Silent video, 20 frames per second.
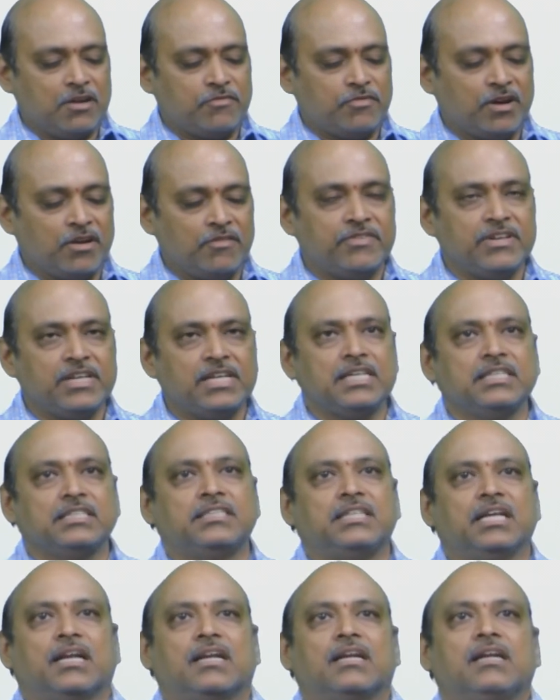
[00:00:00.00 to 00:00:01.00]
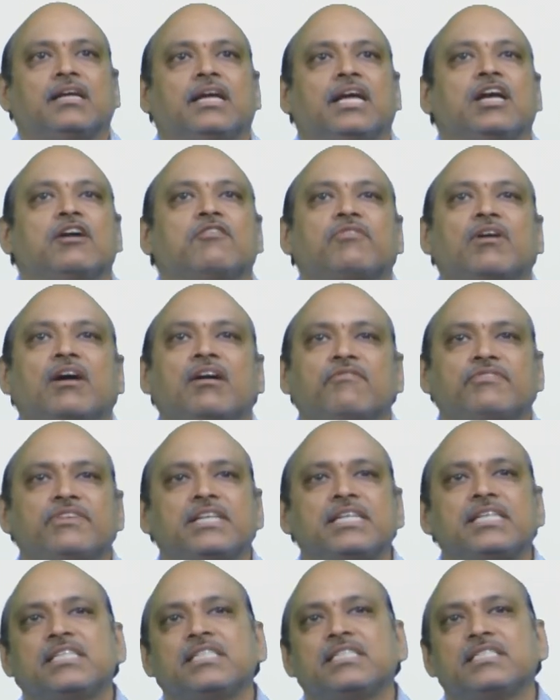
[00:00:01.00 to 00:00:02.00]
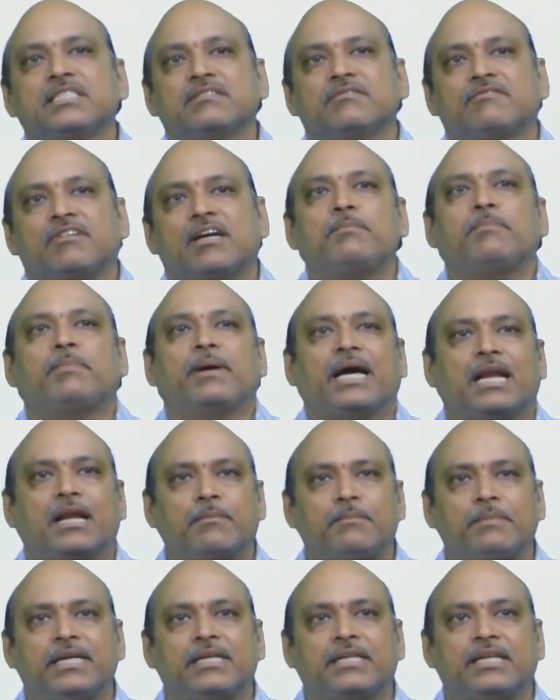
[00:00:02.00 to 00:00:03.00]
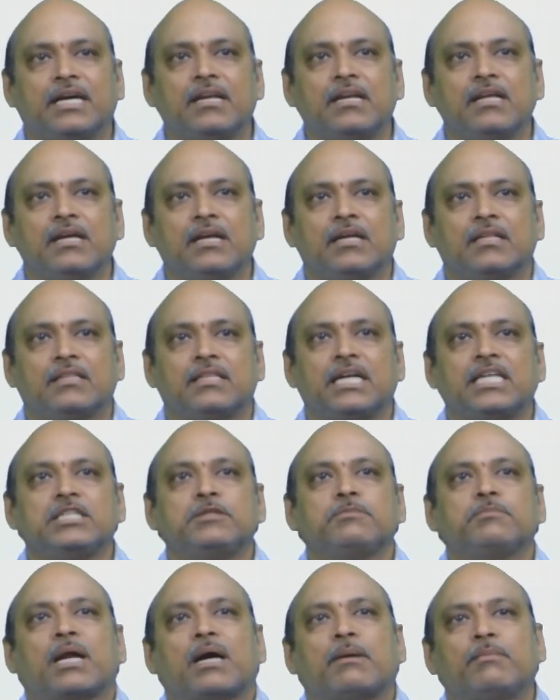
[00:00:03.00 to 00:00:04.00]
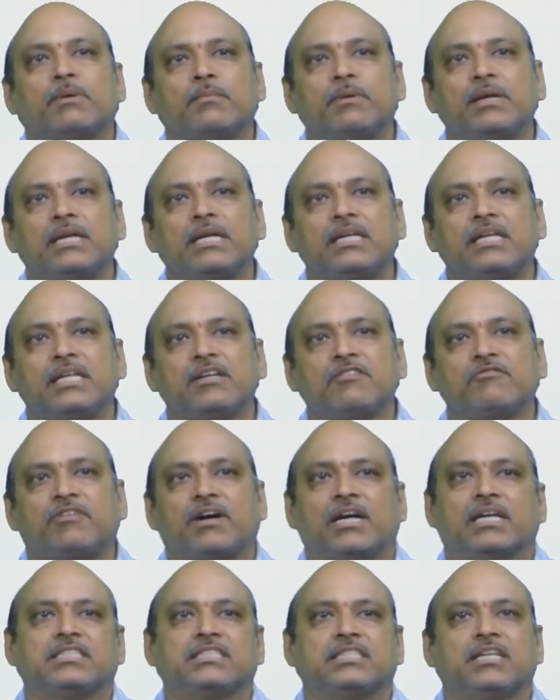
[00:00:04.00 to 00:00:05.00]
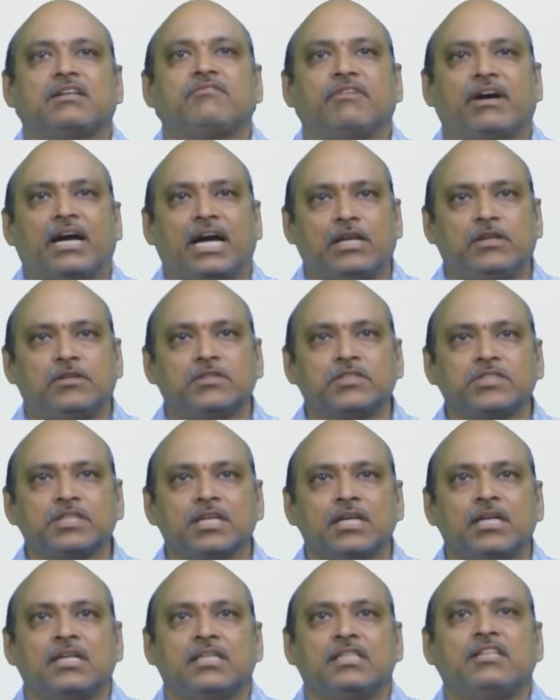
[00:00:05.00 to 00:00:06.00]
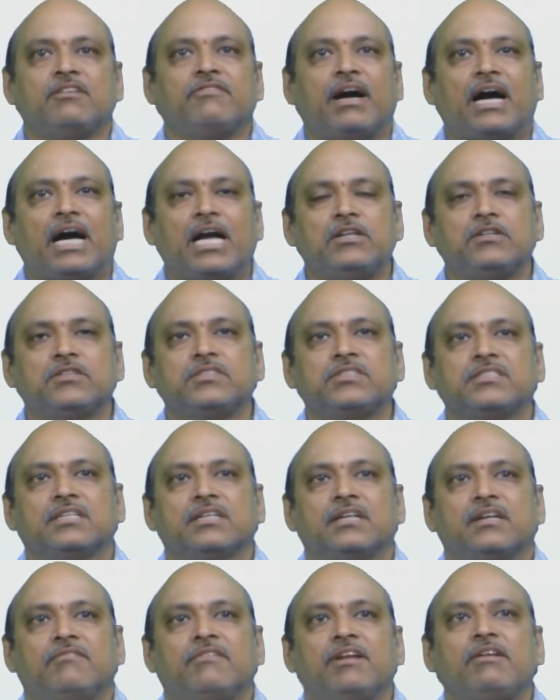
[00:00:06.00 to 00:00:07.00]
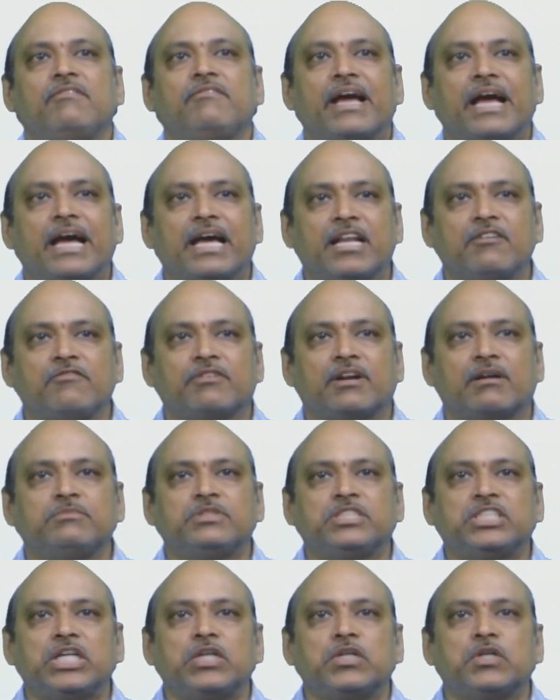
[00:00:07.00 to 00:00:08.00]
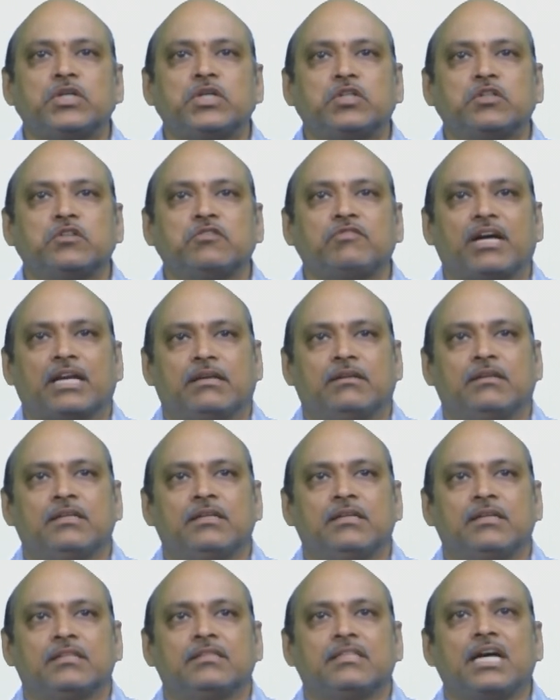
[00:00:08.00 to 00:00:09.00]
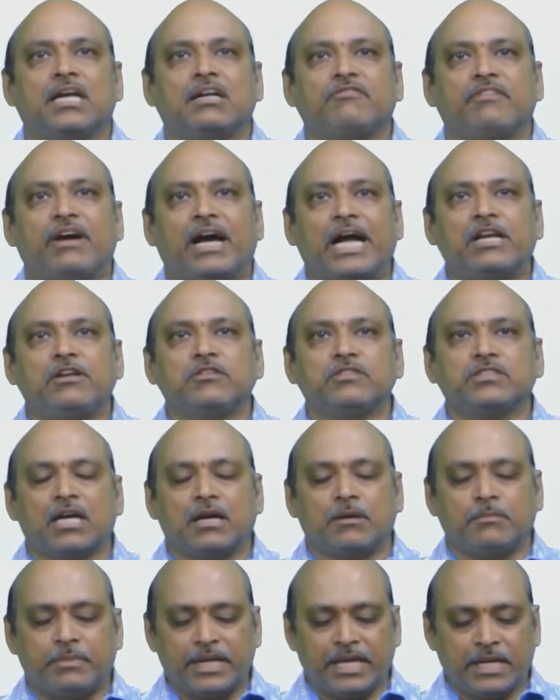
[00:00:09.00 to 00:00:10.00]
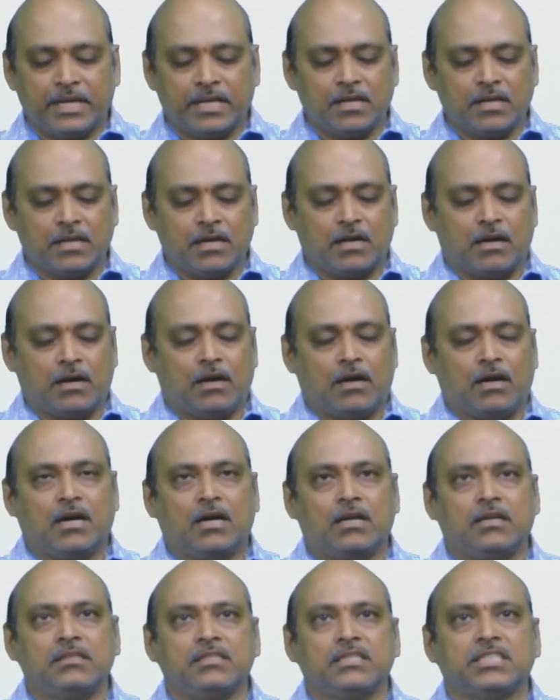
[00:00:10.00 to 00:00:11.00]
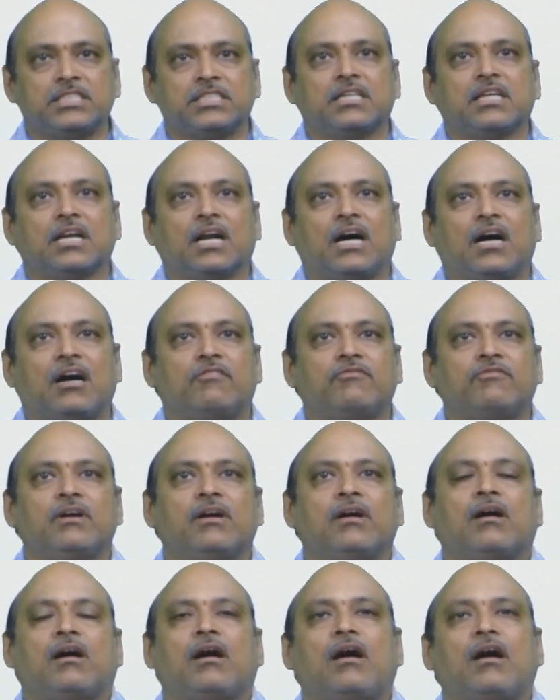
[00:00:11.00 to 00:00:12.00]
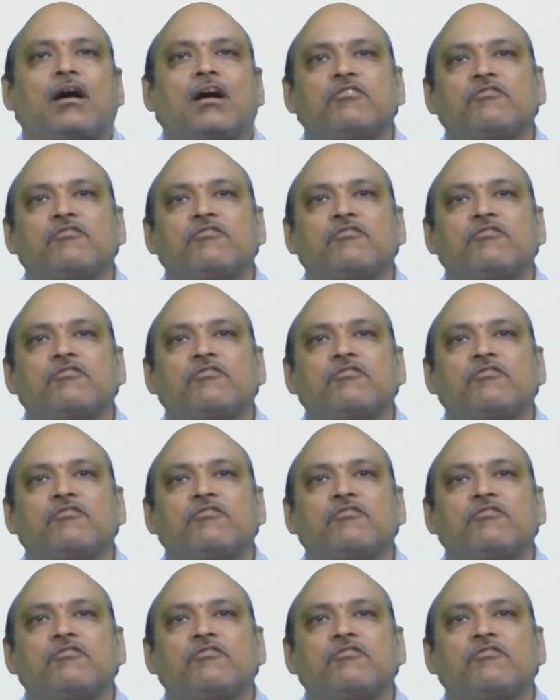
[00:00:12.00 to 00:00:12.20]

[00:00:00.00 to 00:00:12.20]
of E is there. F of E is one parameter, that is probability function values. The values will vary from 0 to 1. That values I am taking on this graph on